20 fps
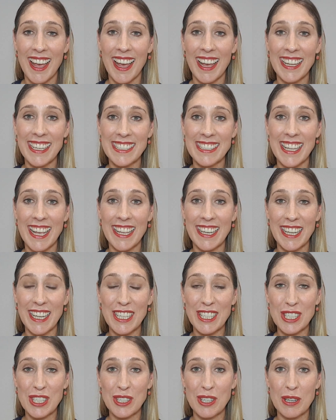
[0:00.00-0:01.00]
He said
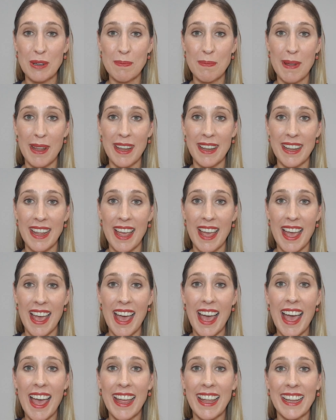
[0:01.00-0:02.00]
it should be
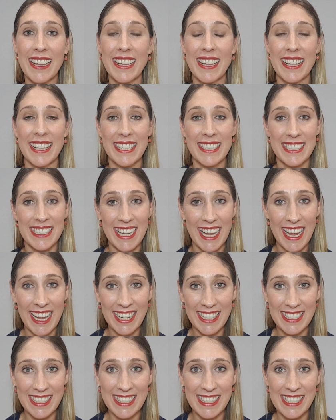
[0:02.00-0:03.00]
a
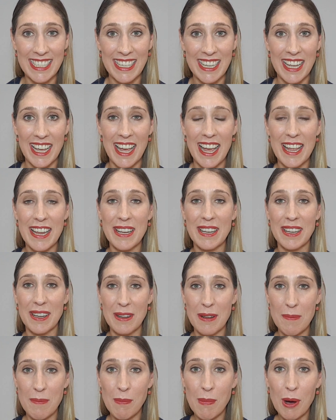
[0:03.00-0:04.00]
text, a
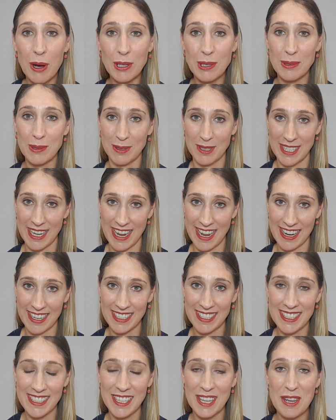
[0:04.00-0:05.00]
model
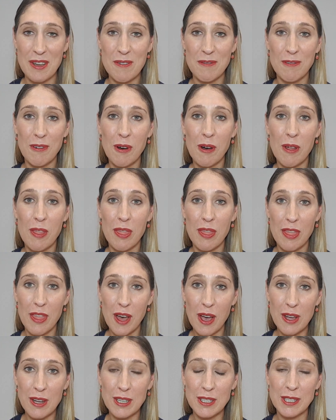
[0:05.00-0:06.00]
text for
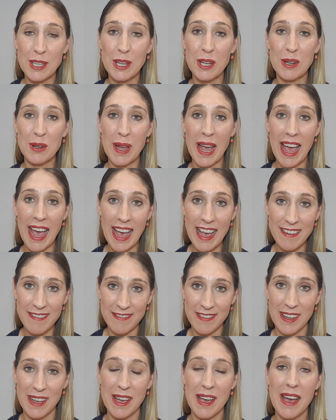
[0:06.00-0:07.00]
those who
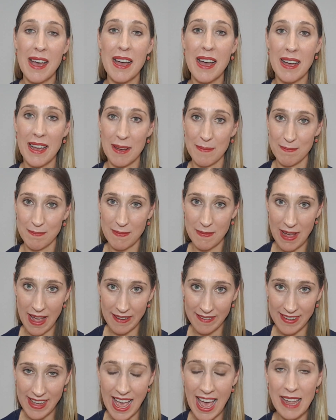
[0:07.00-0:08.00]
have
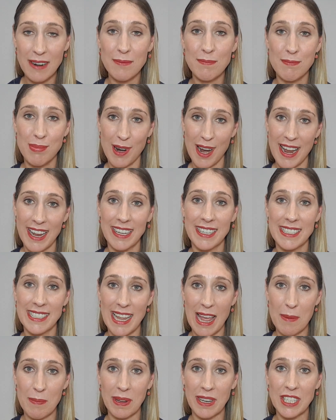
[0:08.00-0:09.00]
had brain
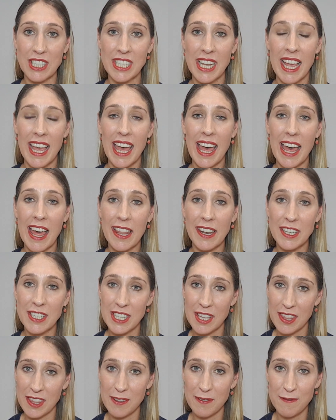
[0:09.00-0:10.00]
damage
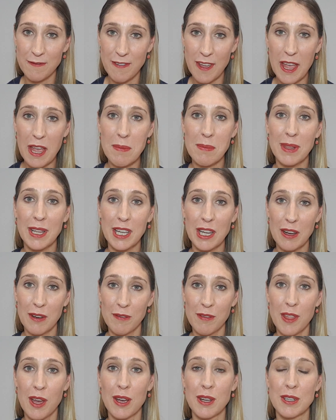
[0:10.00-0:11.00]
and the family
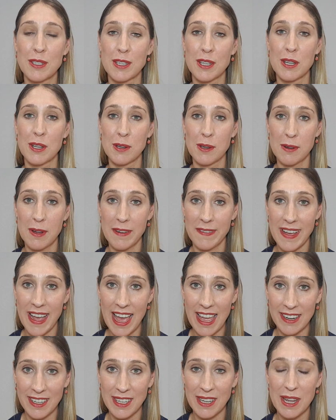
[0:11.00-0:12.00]
of those who have
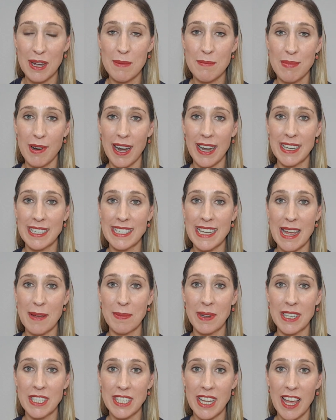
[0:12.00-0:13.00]
had brain
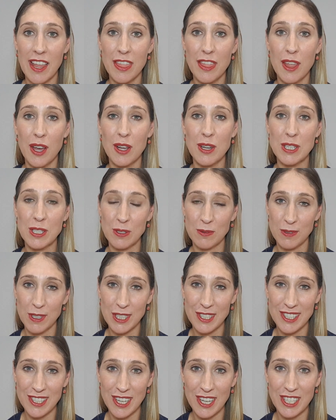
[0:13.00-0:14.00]
damage and those
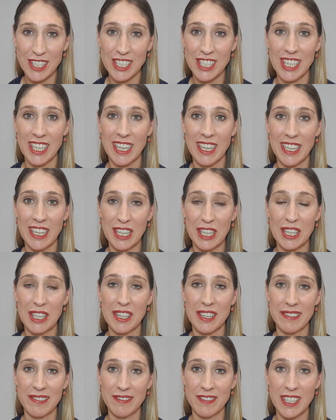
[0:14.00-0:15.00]
researching
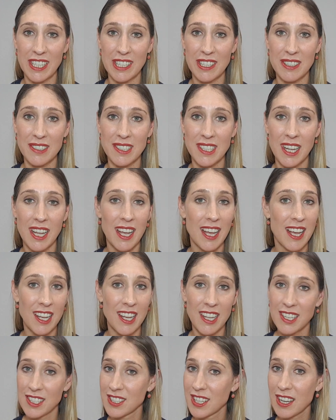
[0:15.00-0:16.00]
in the field.
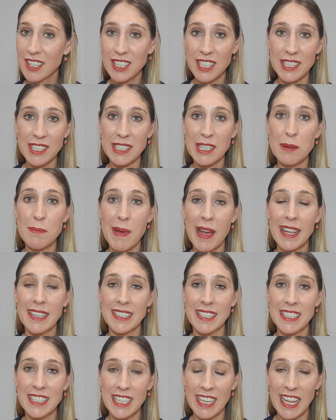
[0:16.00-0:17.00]
So just
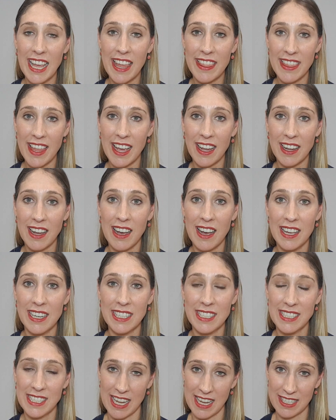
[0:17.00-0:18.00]
amazing to get that kind
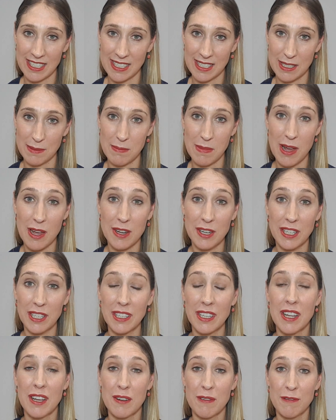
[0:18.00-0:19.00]
of
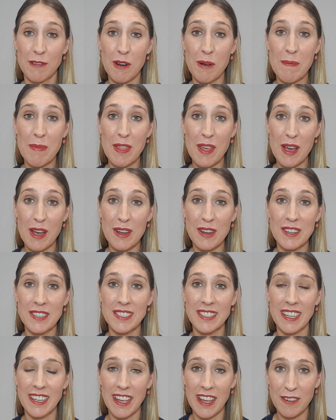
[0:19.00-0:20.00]
testimony from
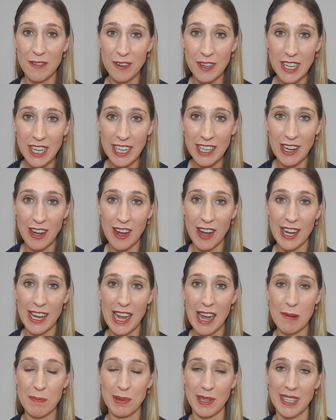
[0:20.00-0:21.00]
those really high
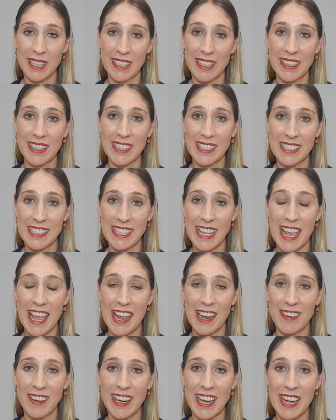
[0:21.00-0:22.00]
up in this
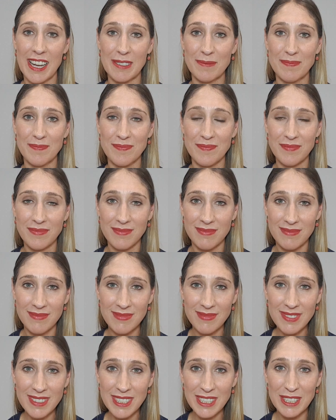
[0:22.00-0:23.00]
area.
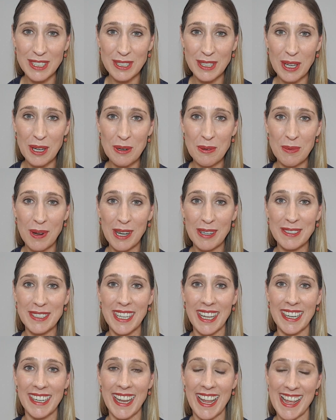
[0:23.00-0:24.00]
So well
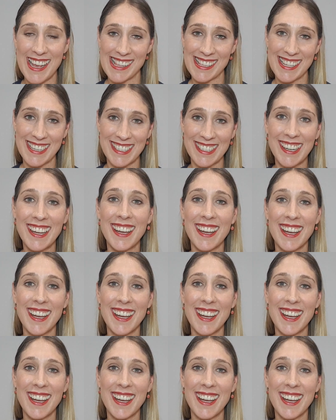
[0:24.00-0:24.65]
done, Helen.